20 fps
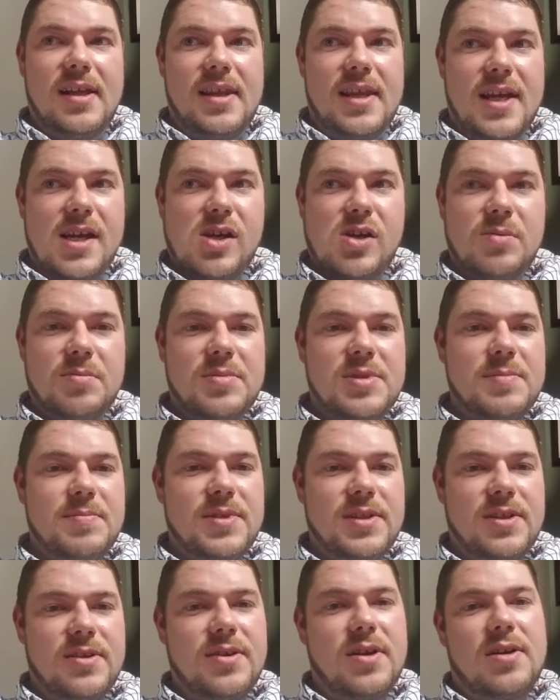that helps,
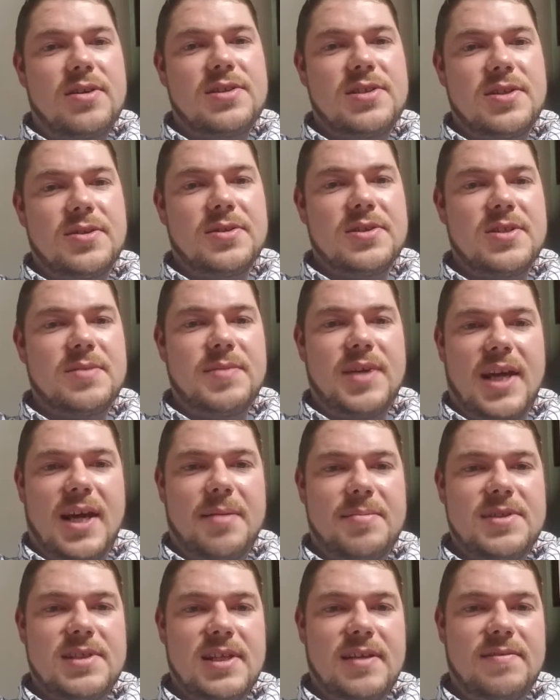but there are still some
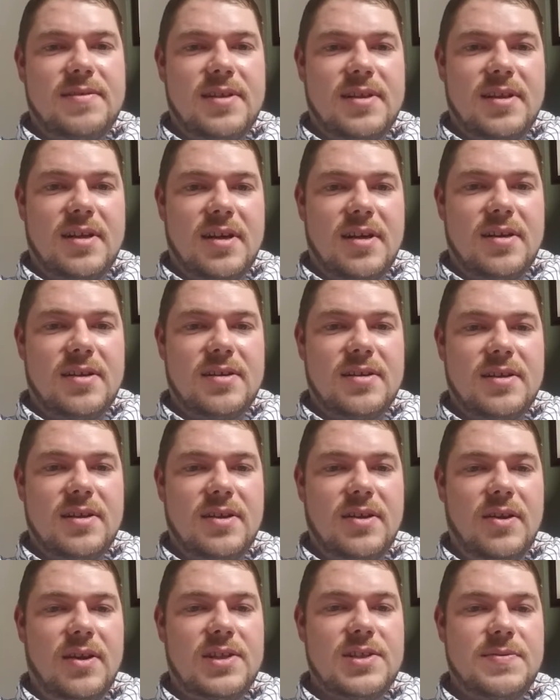gaps left in there,
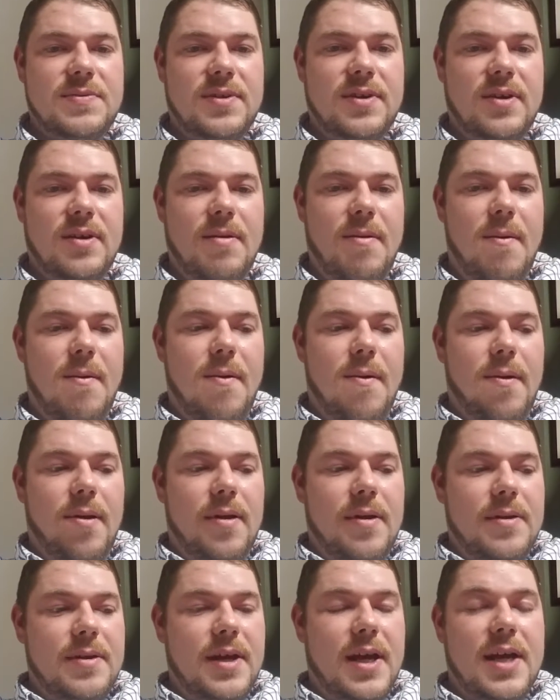and that's where
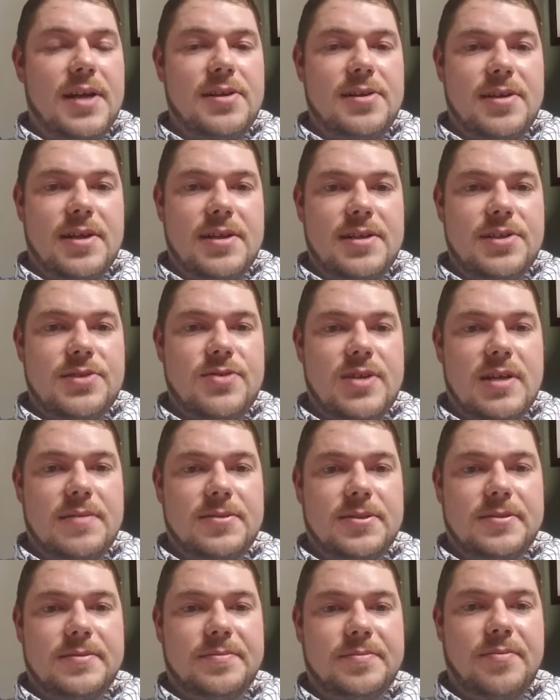ID90
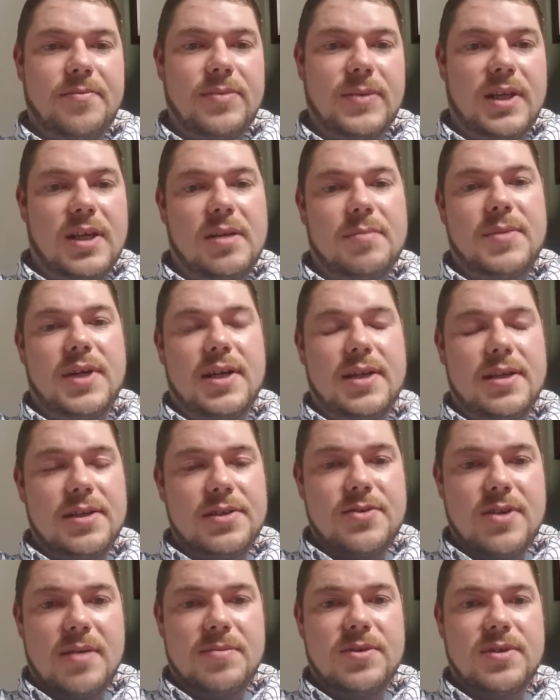Travel and my ID
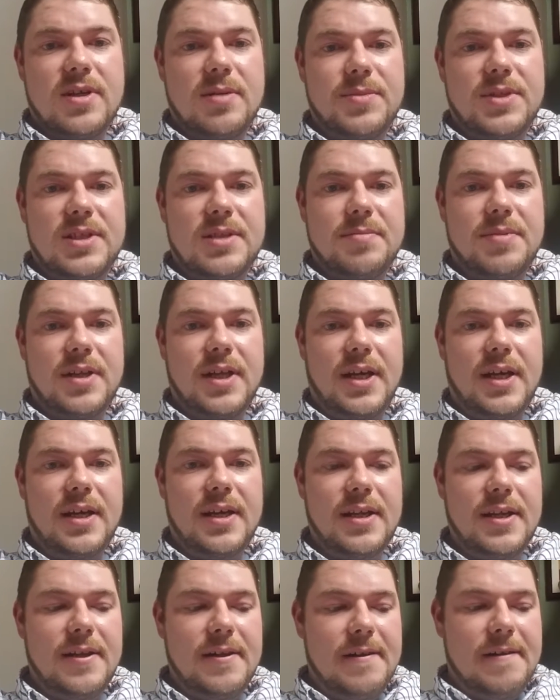Travel come into play.
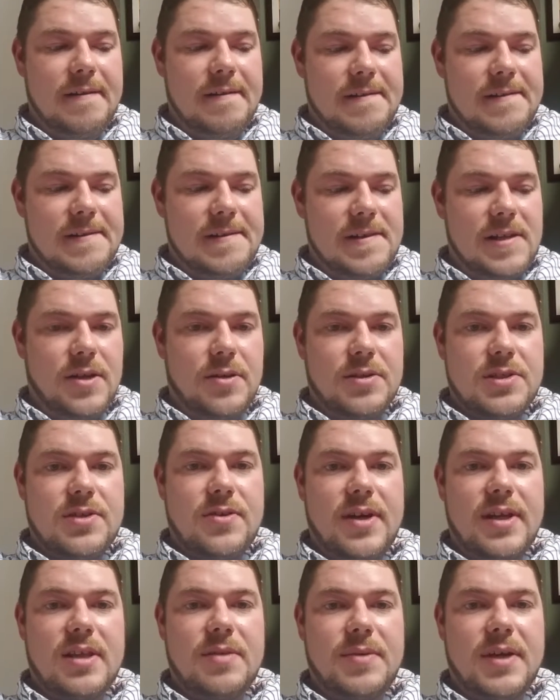It's
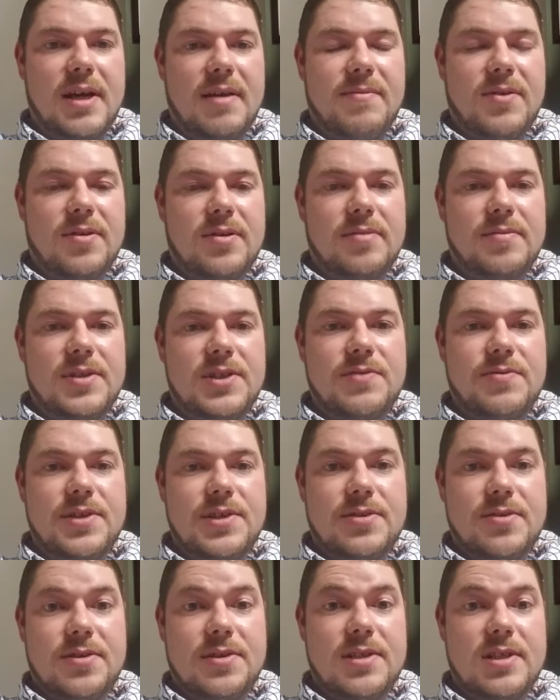great that we have all of these
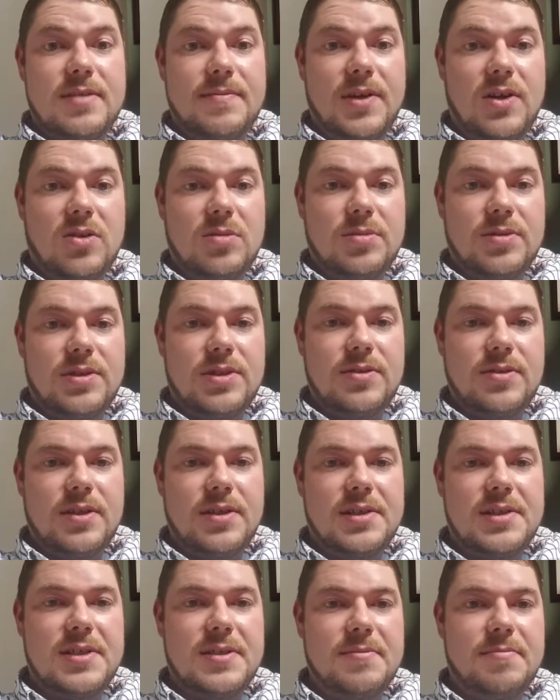resources available to
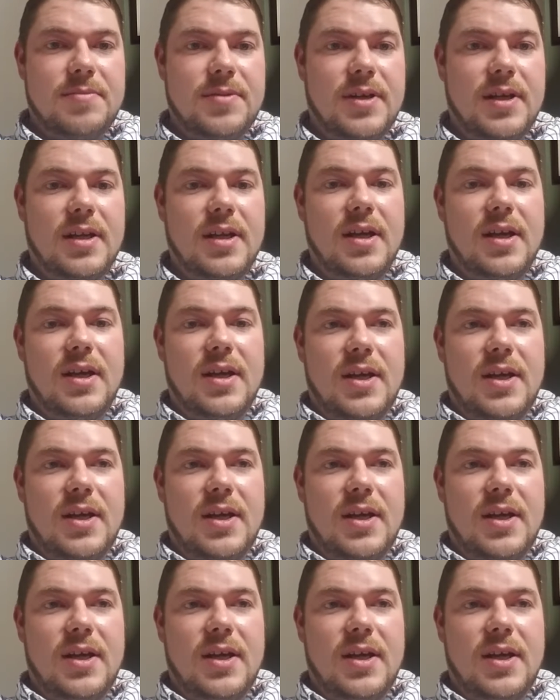us, but